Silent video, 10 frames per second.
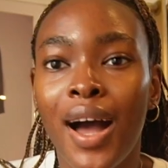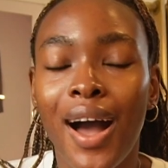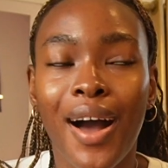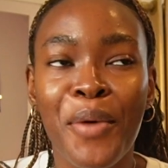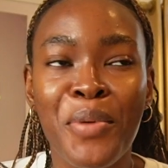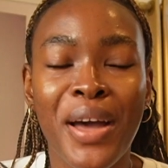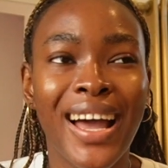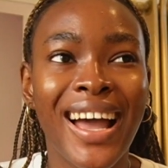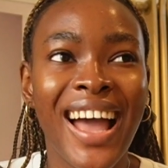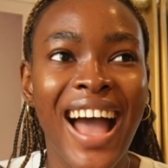I'm
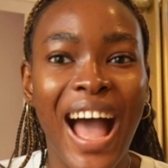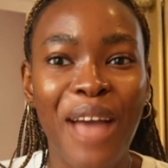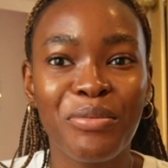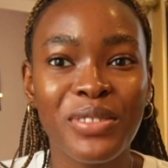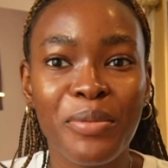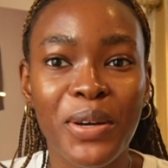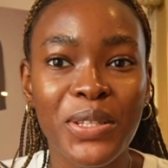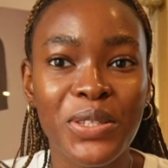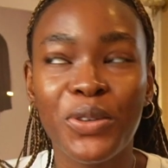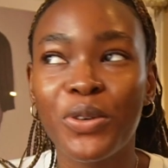just about
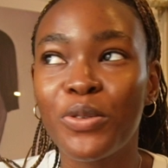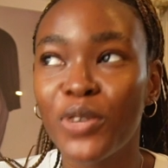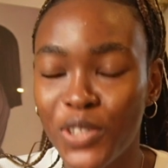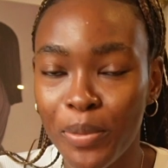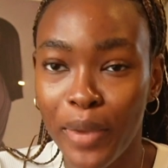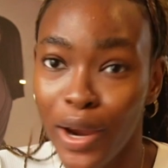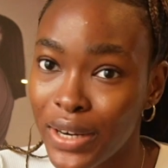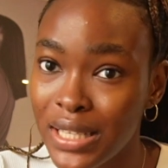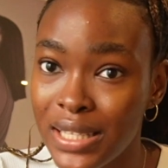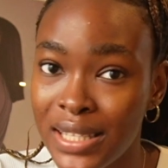to go run some
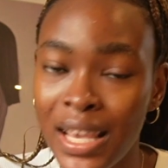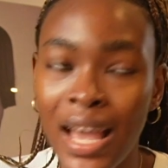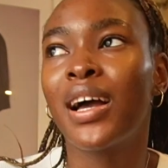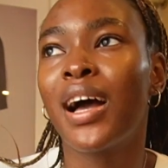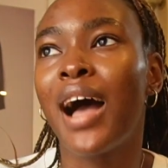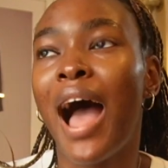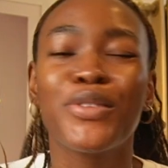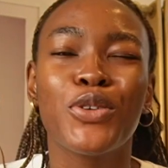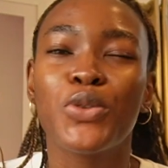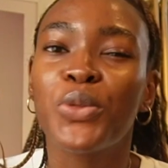errands. I have
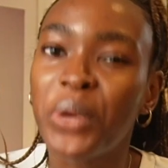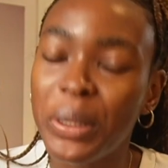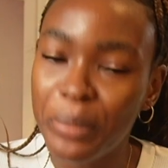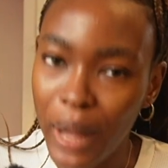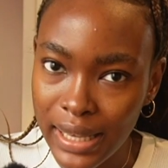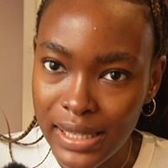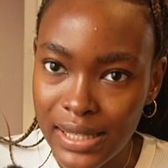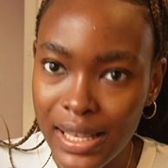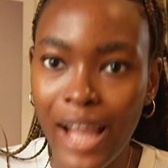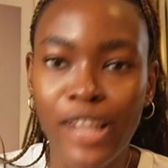to go to 3
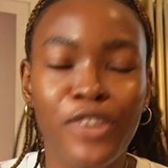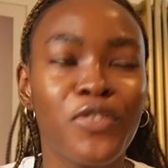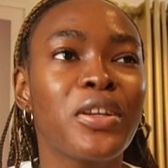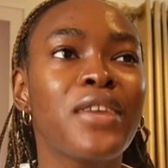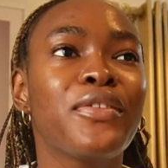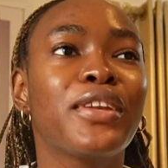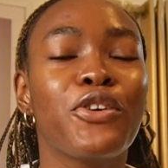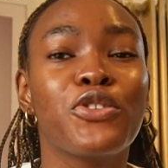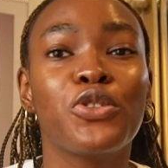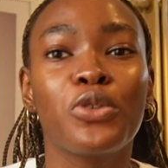banks, and if you live in
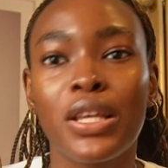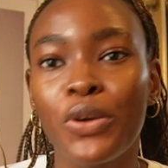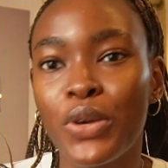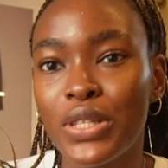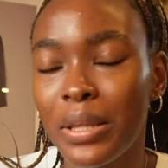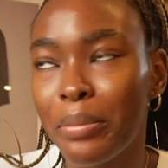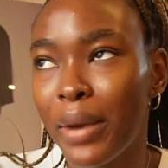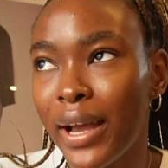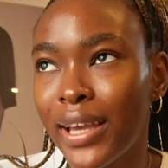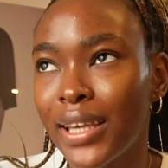Lagos, you know that going to the
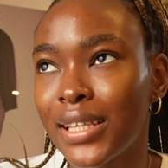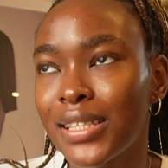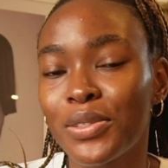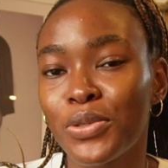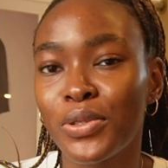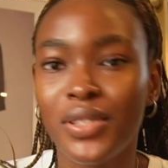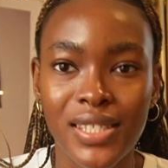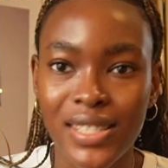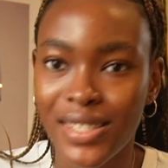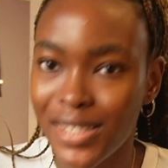bank is not
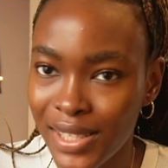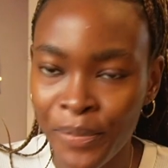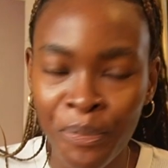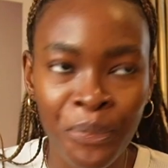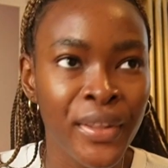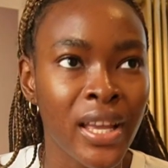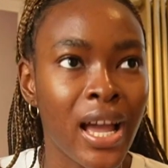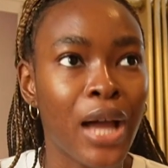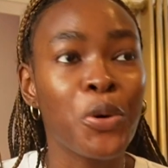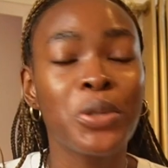easy,
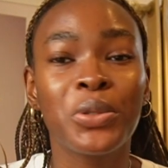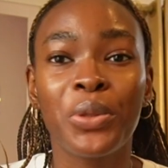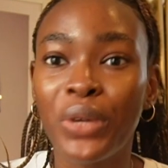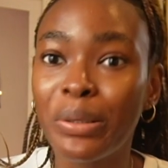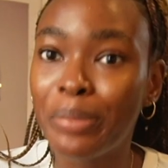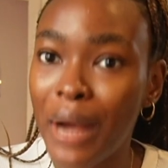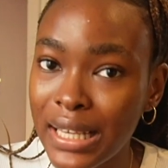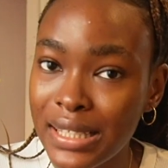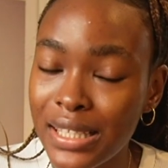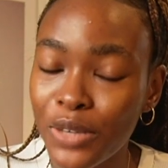and going to 3
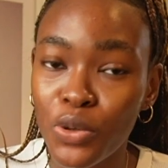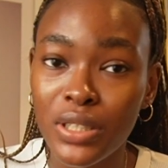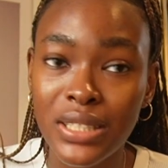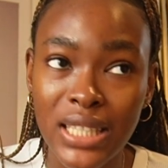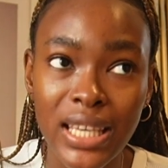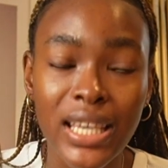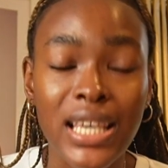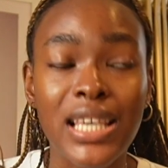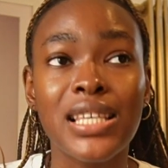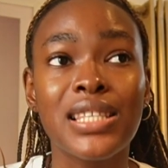banks in one day
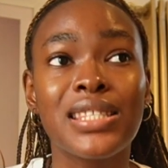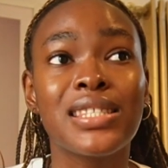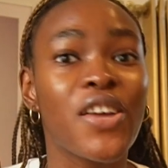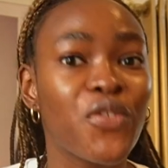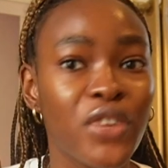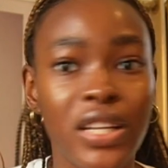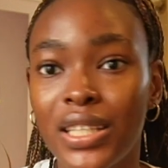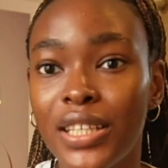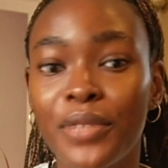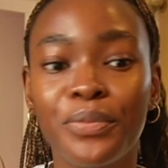is
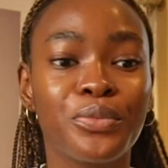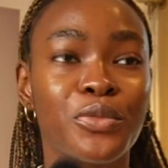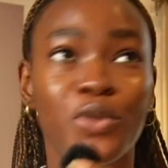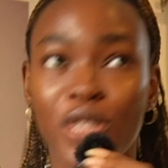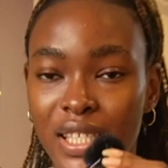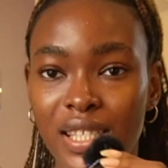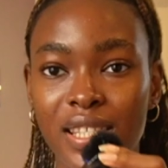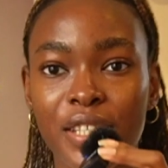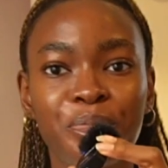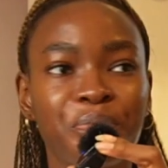definitely not
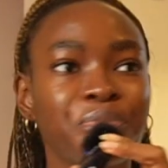easy.